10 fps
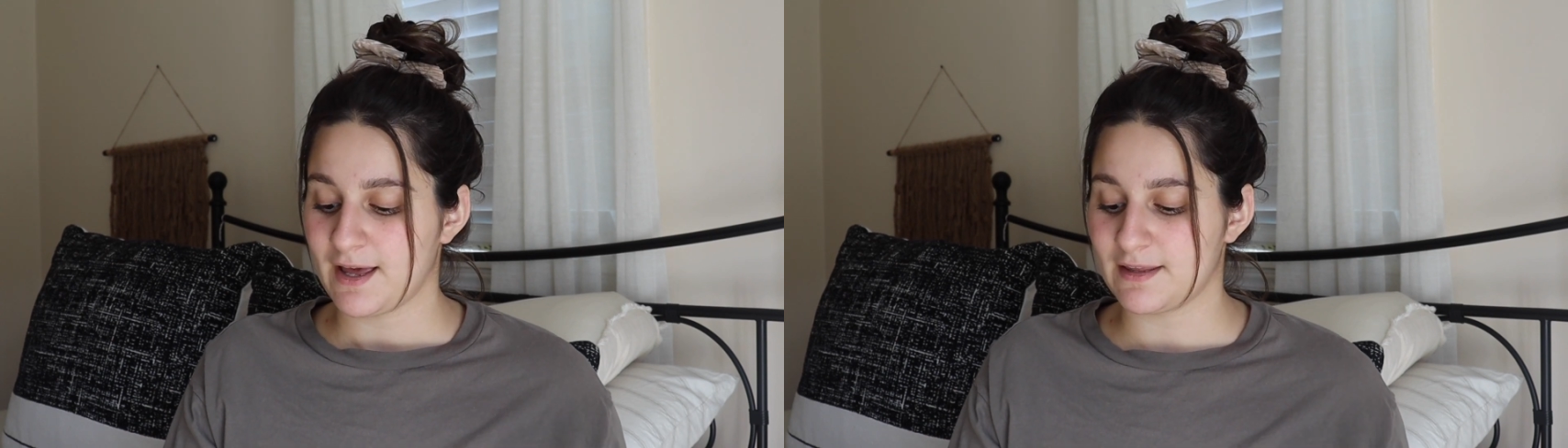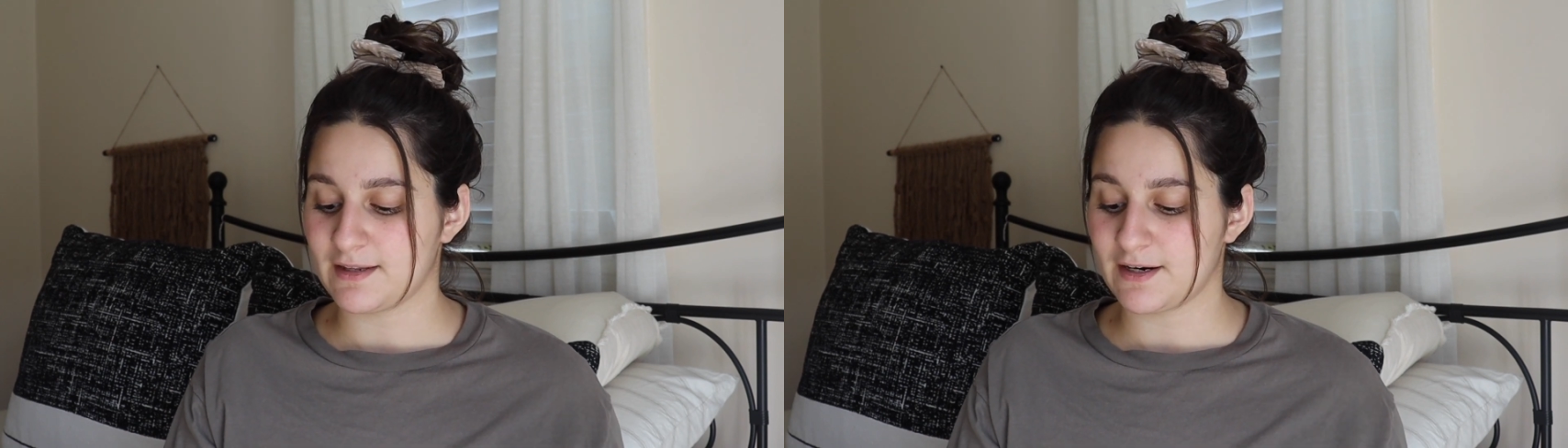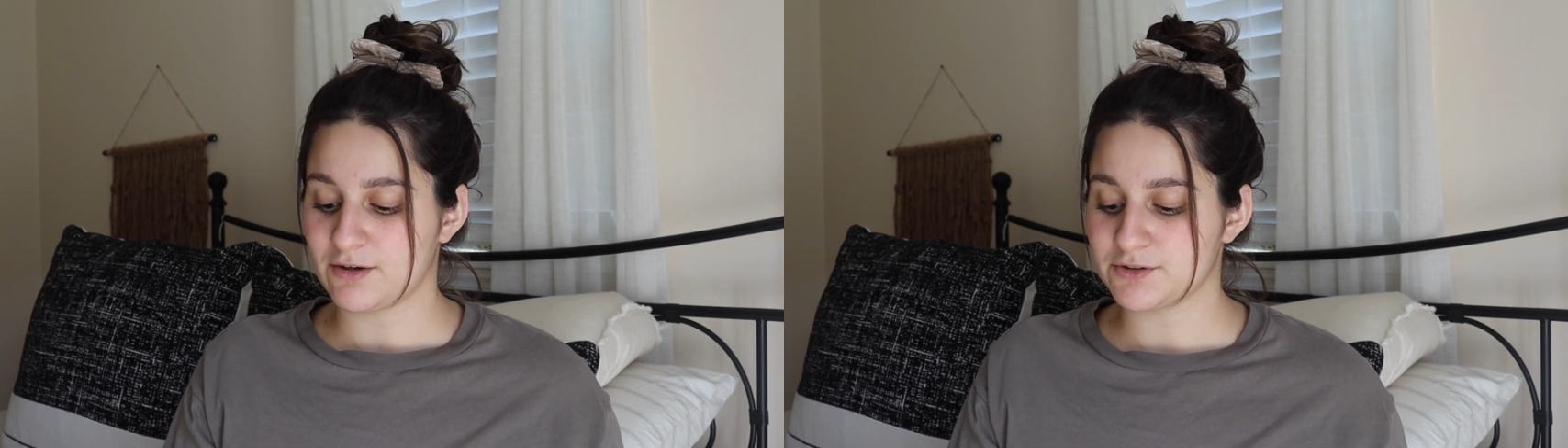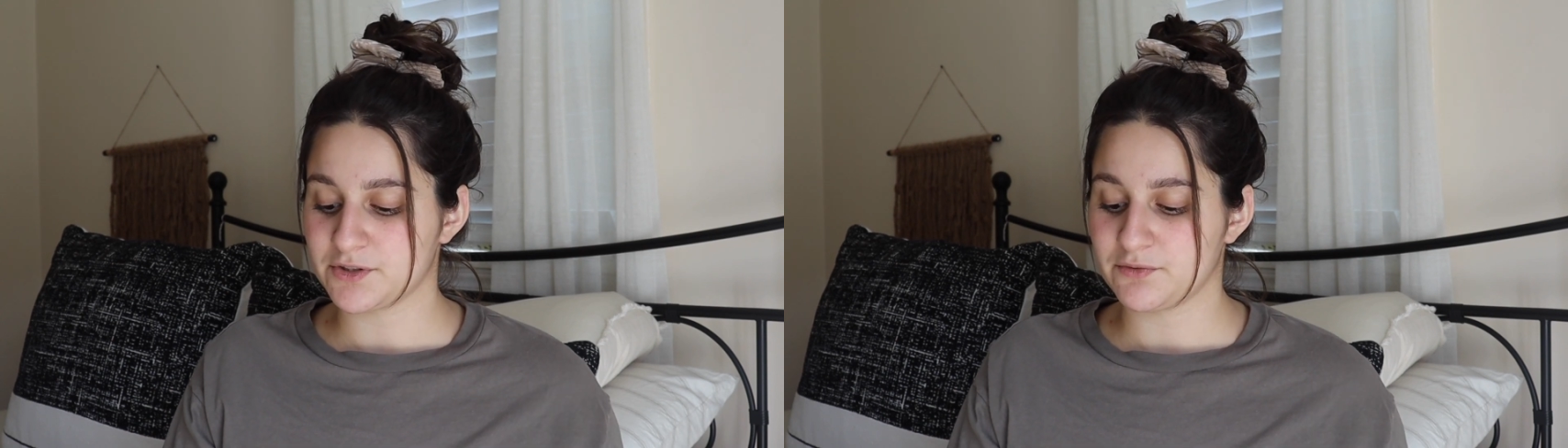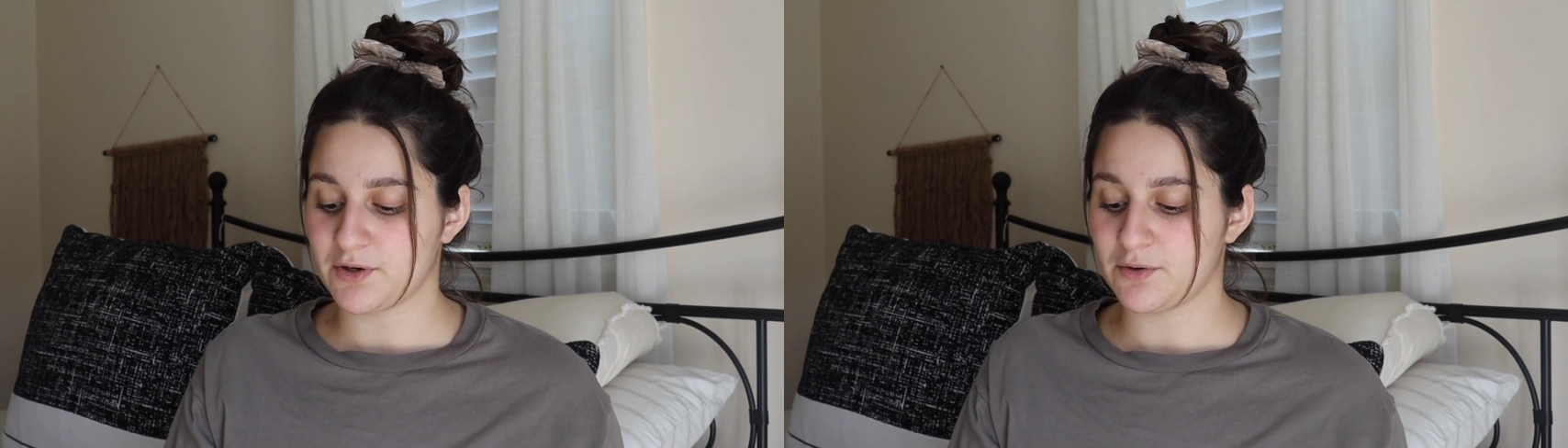And then I
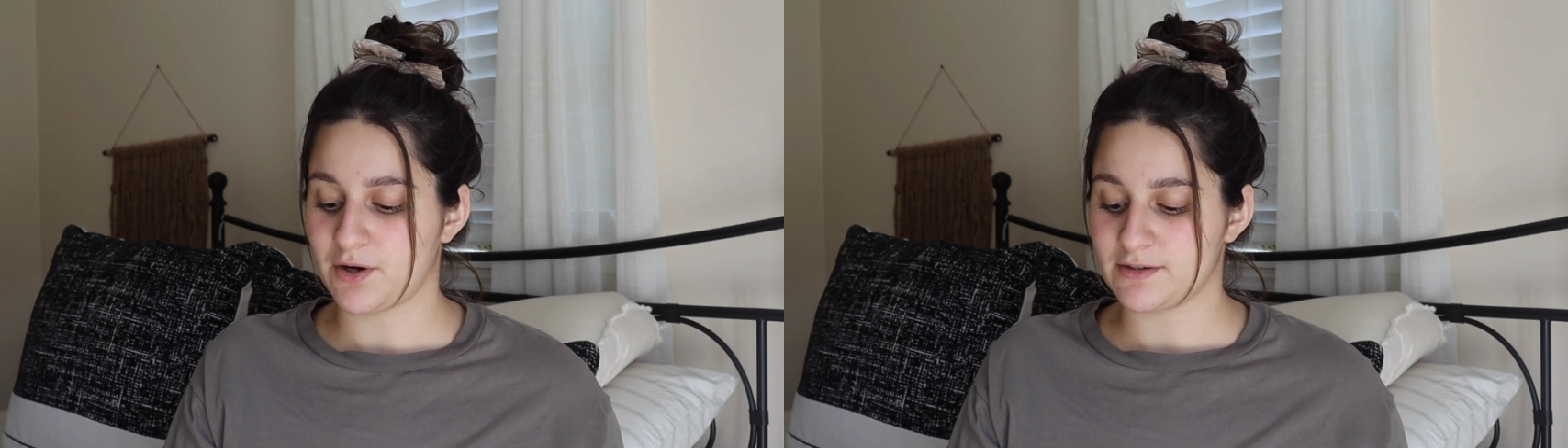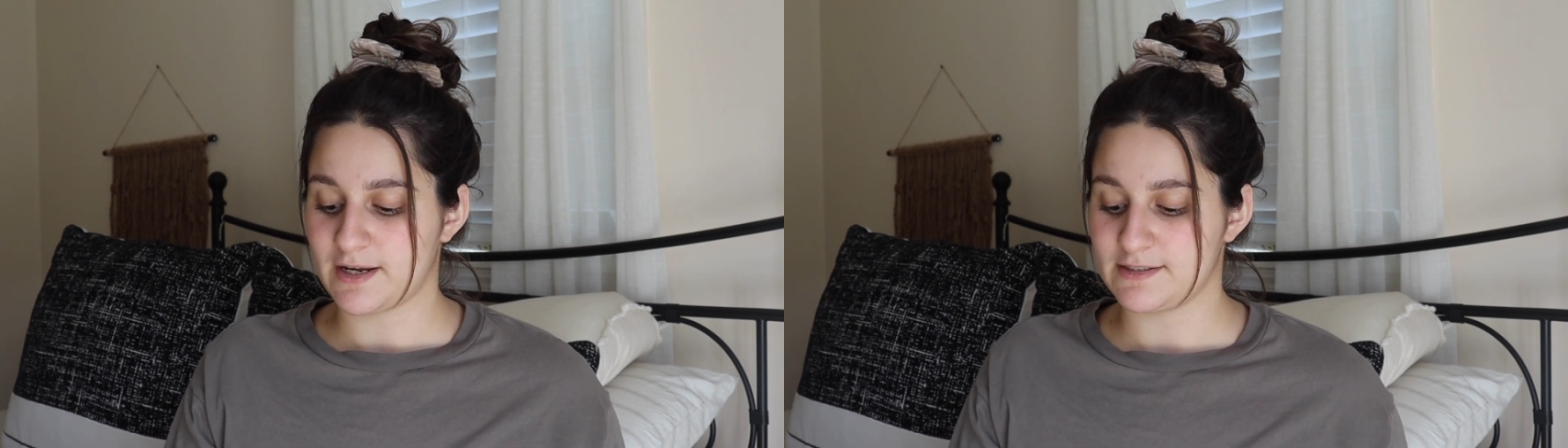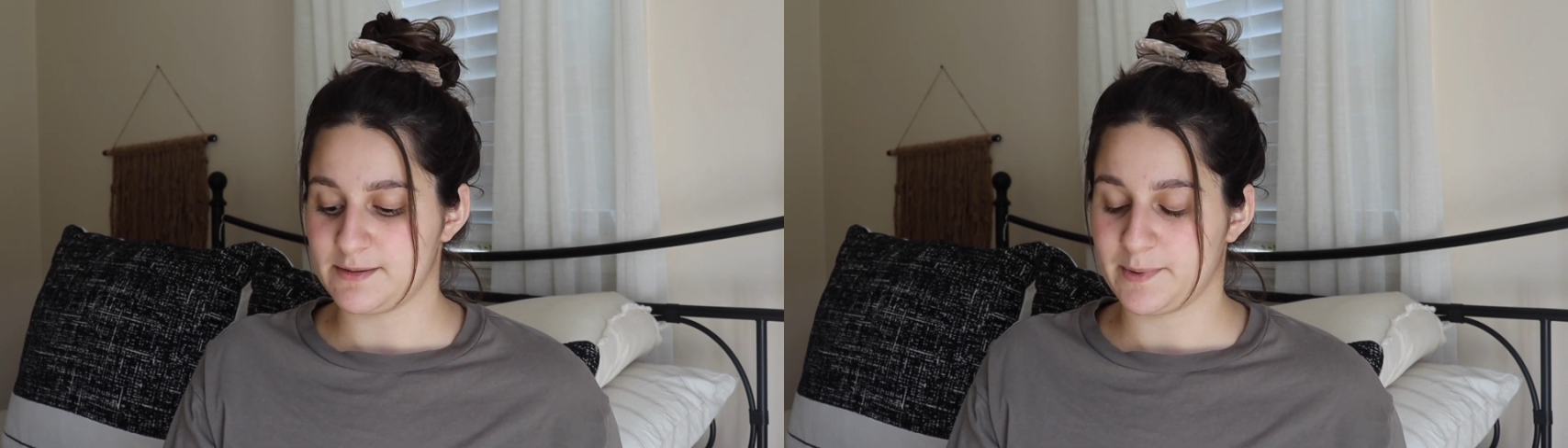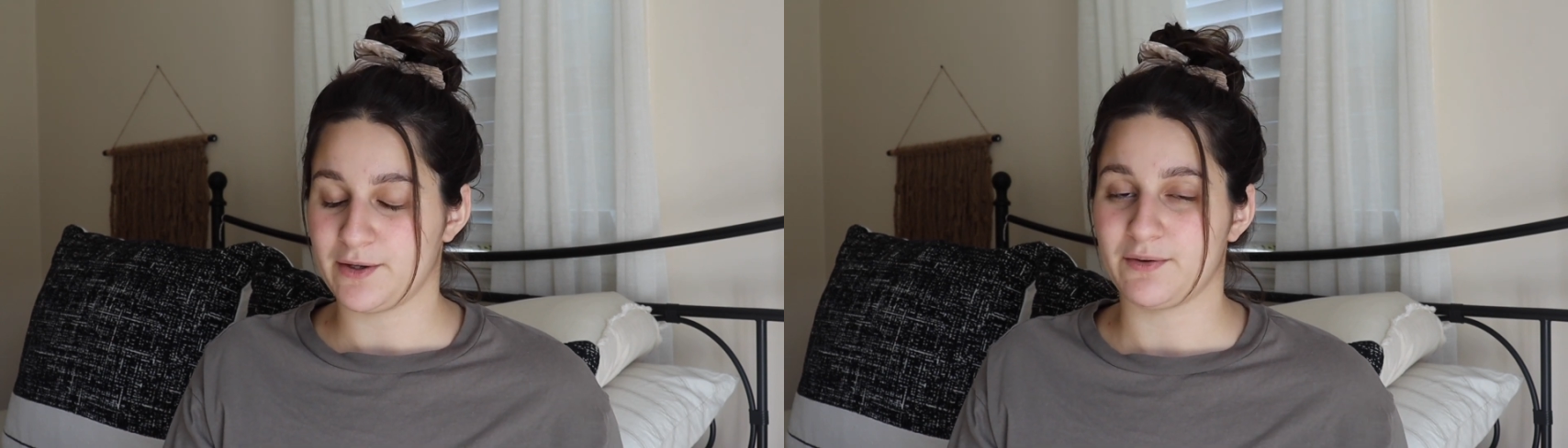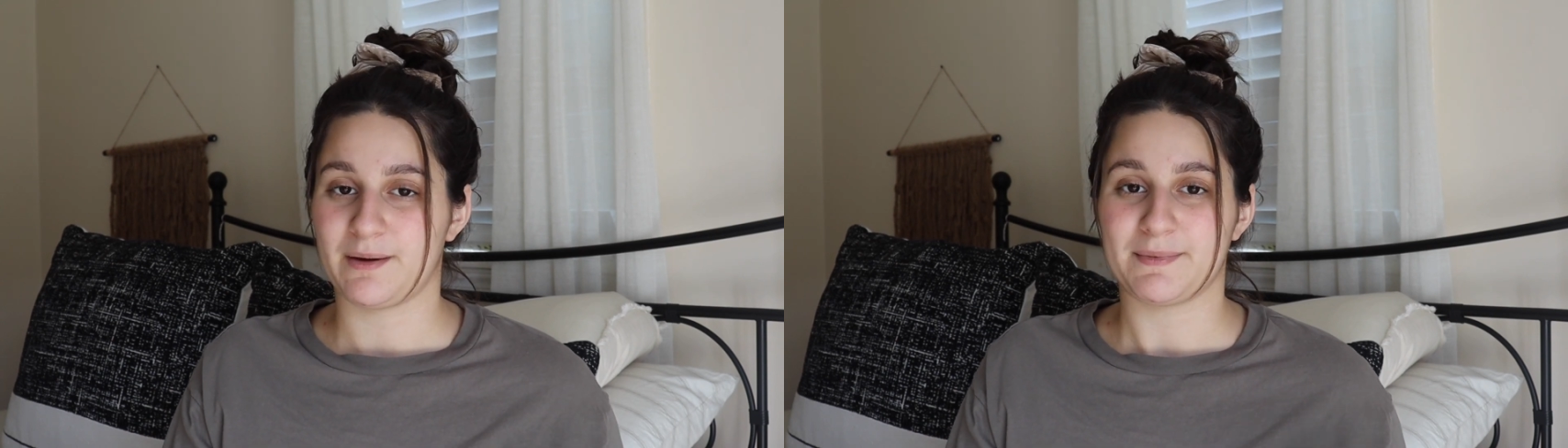also wrote on
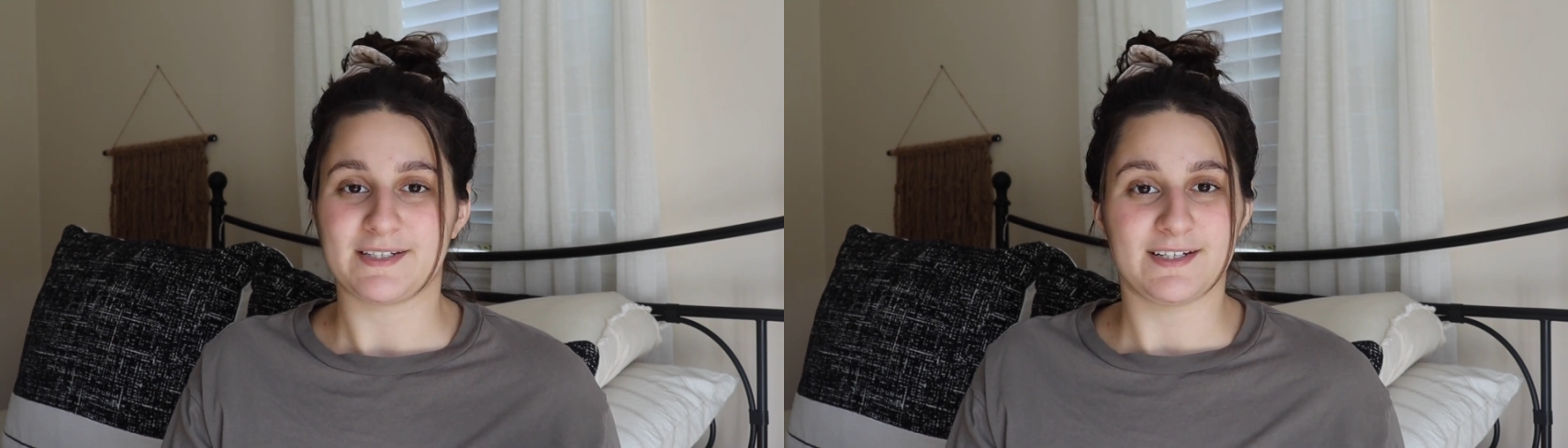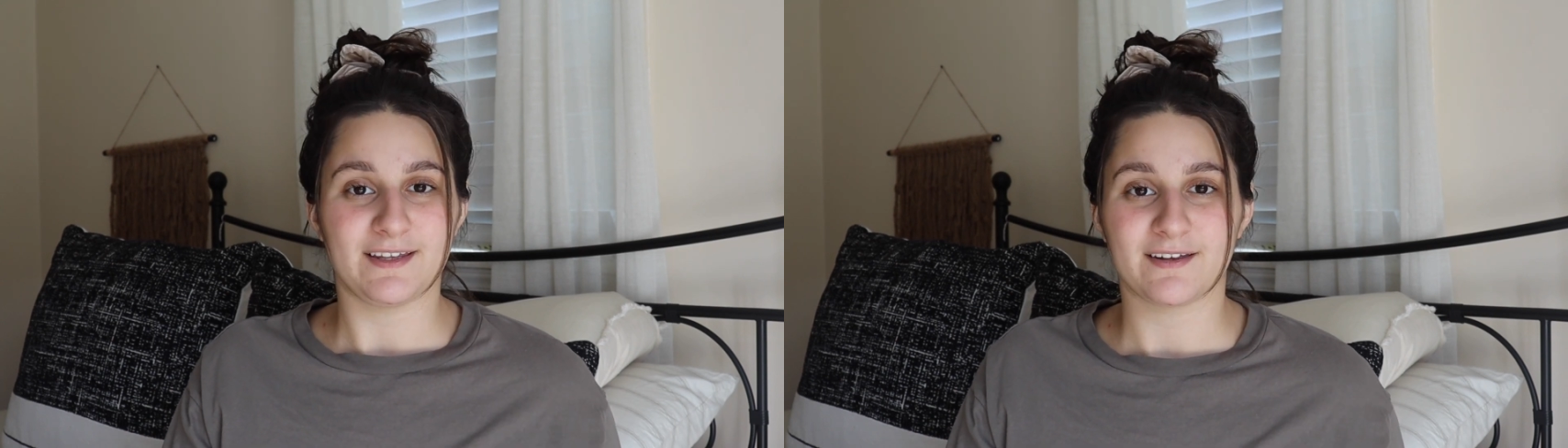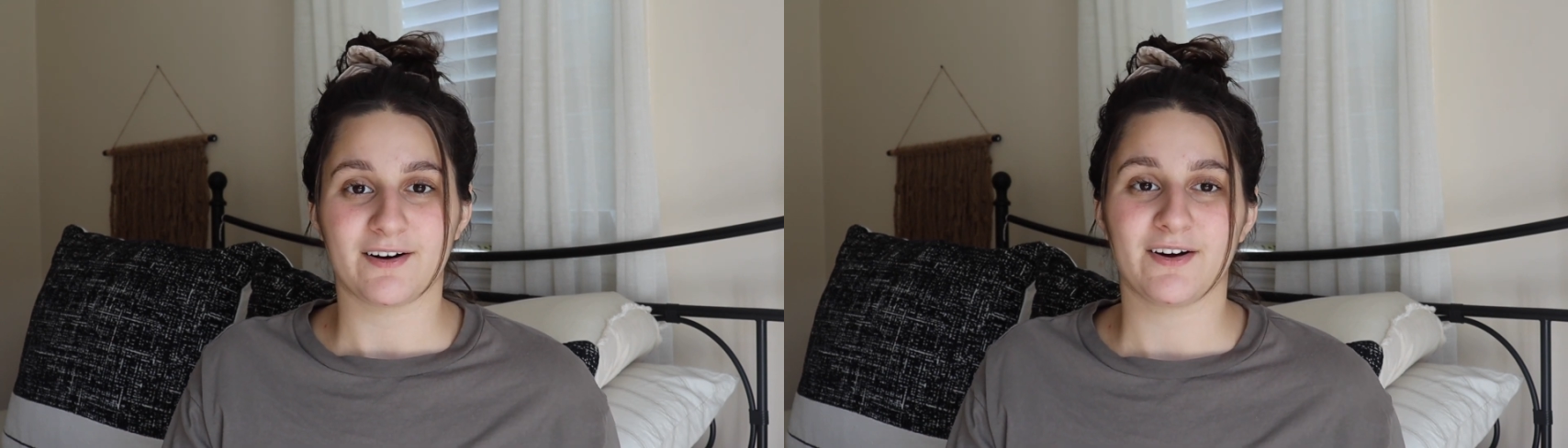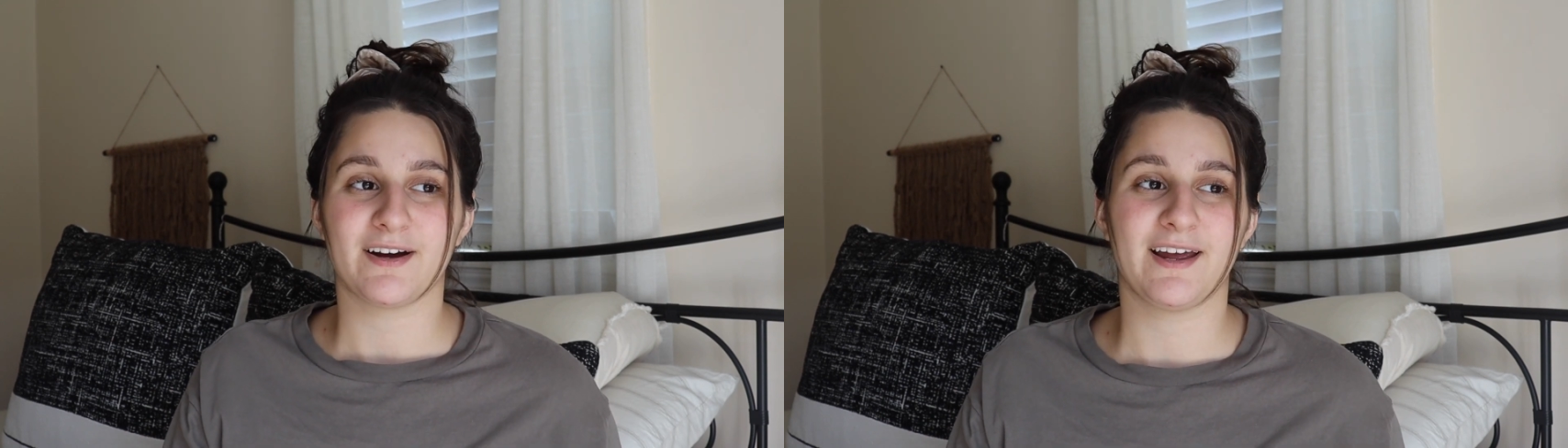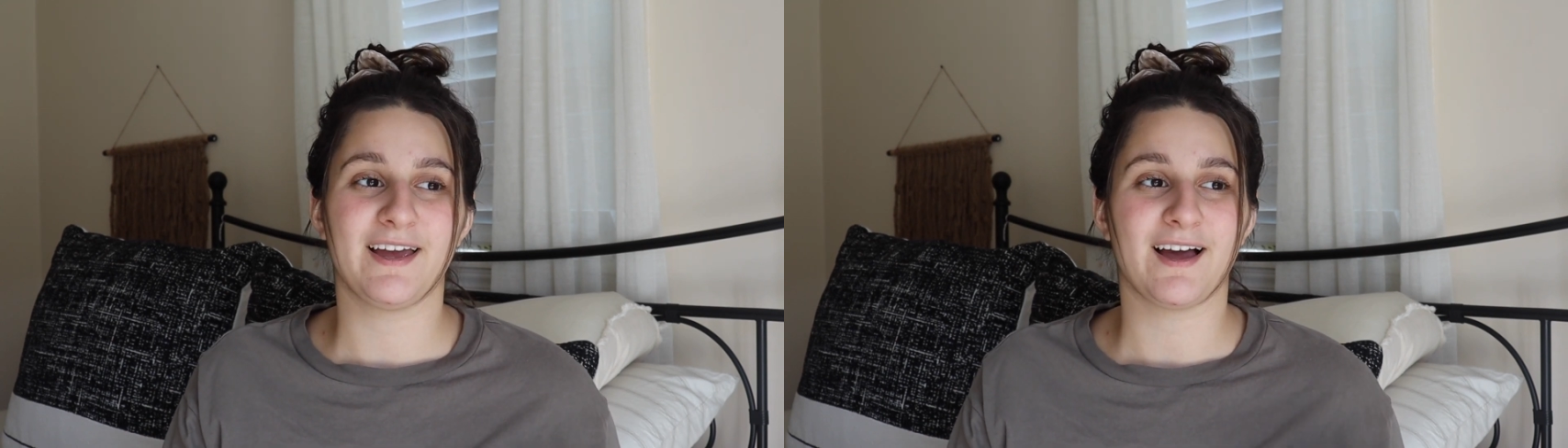9-DPO that my teeth hurt.